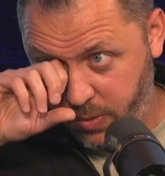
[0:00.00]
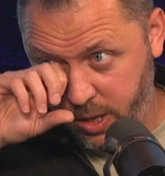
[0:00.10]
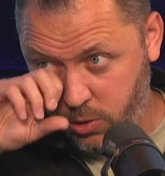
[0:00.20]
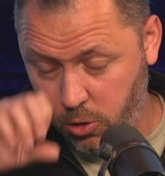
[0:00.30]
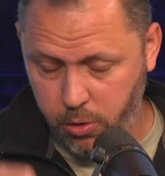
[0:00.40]

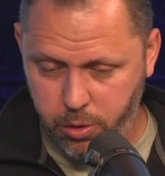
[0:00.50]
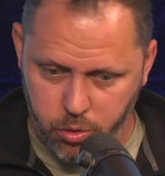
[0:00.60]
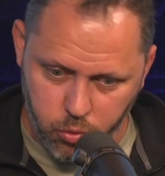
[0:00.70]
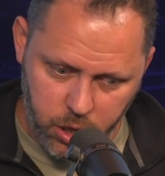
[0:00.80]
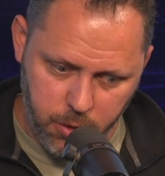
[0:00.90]
He's got
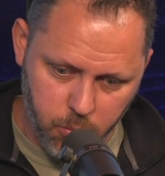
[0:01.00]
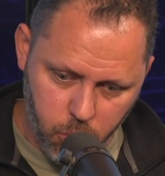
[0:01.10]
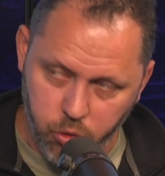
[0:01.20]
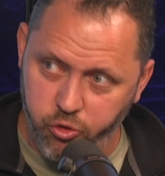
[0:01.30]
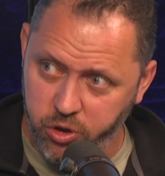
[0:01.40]
3
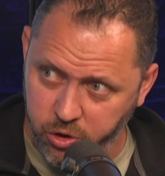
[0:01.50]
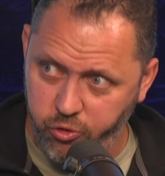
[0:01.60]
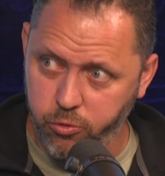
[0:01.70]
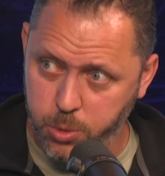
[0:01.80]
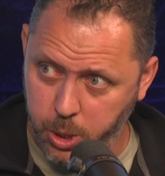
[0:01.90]
more
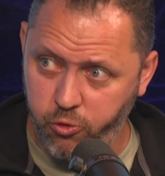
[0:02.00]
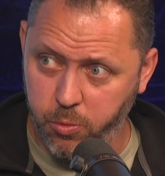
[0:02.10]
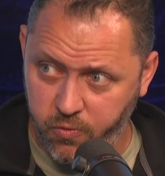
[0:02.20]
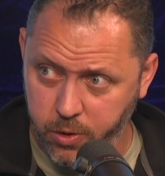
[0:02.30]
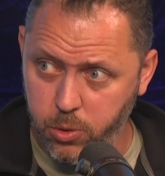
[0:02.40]
traditional central midfielders.